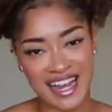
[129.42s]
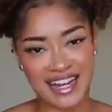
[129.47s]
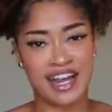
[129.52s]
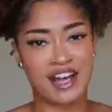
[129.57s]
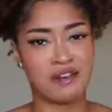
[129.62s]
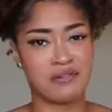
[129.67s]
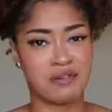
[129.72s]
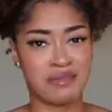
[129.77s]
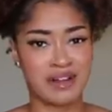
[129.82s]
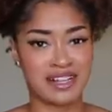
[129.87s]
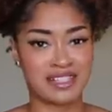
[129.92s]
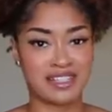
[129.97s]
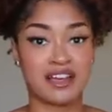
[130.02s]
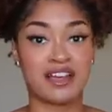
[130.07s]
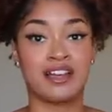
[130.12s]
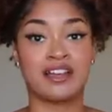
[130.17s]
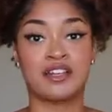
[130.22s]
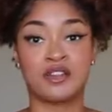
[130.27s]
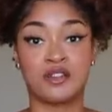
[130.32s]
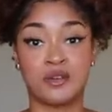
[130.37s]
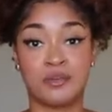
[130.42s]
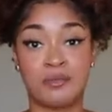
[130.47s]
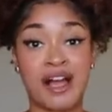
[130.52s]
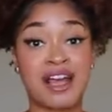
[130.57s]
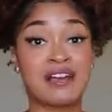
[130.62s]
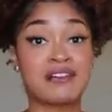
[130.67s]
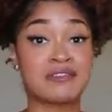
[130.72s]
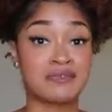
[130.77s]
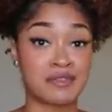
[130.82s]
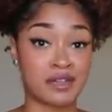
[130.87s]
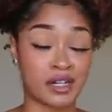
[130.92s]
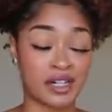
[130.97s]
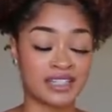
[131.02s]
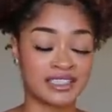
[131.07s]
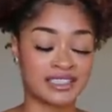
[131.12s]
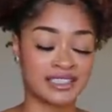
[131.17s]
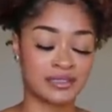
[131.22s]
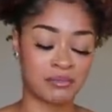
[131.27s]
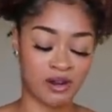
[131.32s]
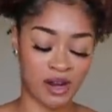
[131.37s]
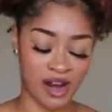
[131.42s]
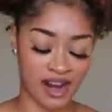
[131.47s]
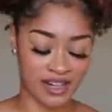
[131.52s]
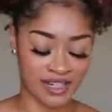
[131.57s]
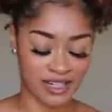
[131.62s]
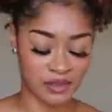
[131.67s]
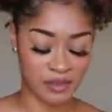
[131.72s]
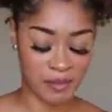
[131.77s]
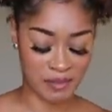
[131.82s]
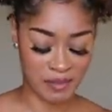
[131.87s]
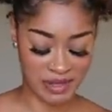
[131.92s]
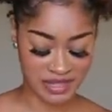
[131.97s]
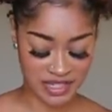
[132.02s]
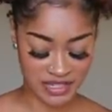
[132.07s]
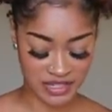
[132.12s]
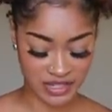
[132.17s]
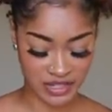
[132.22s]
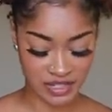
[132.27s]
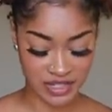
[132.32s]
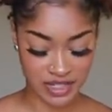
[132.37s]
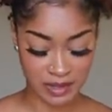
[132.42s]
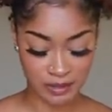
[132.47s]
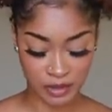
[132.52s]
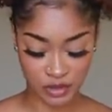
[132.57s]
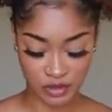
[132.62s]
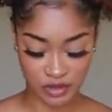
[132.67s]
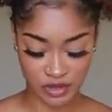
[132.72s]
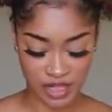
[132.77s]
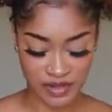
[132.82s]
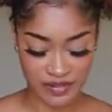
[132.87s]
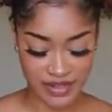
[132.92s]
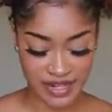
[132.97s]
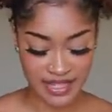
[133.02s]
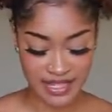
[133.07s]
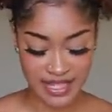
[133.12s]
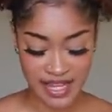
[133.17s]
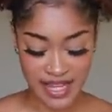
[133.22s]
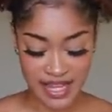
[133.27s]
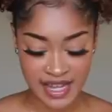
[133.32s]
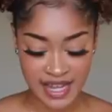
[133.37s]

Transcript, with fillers: And now I'm about to do my first product I'm about to search, I'm a little nervous.